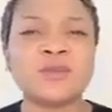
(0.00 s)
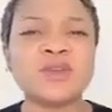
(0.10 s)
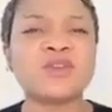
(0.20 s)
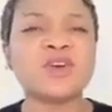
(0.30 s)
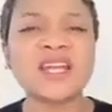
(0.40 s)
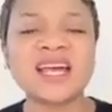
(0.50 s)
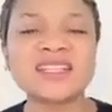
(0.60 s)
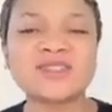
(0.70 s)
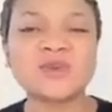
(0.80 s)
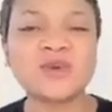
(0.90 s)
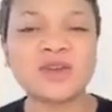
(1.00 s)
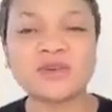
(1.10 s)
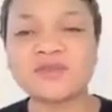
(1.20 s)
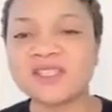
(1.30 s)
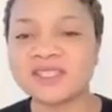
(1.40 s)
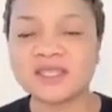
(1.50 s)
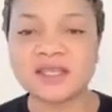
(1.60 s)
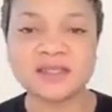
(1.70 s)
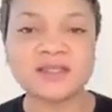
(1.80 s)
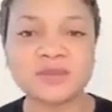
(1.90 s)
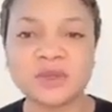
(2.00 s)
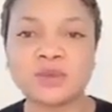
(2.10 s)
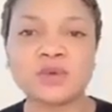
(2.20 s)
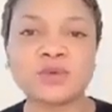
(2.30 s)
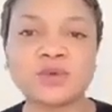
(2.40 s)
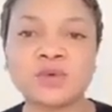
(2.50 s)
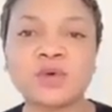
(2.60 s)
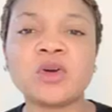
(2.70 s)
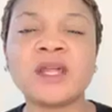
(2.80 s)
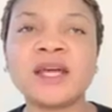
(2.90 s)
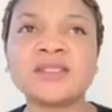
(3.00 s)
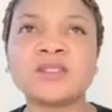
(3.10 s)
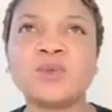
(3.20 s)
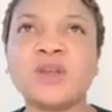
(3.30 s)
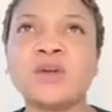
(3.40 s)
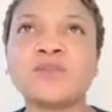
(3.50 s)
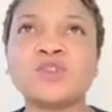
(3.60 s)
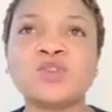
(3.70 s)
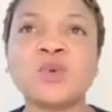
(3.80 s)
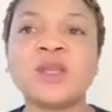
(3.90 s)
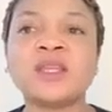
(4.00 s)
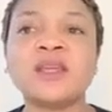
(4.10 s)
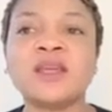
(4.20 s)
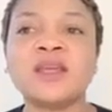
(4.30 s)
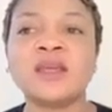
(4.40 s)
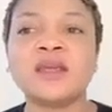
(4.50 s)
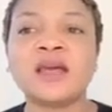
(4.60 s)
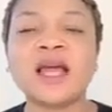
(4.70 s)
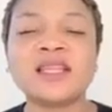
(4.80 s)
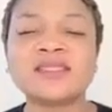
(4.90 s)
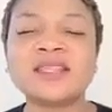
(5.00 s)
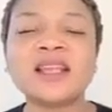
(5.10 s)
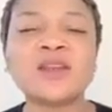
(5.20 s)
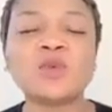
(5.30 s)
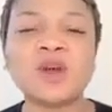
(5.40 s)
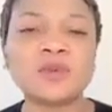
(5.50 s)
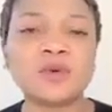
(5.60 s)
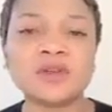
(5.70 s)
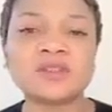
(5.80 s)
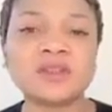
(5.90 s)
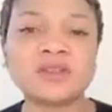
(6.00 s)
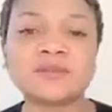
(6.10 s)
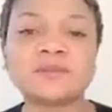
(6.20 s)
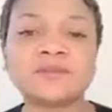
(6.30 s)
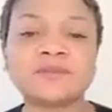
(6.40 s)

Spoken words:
But God has a way of vindicating people, you know. God has a way of showing, at least telling one person,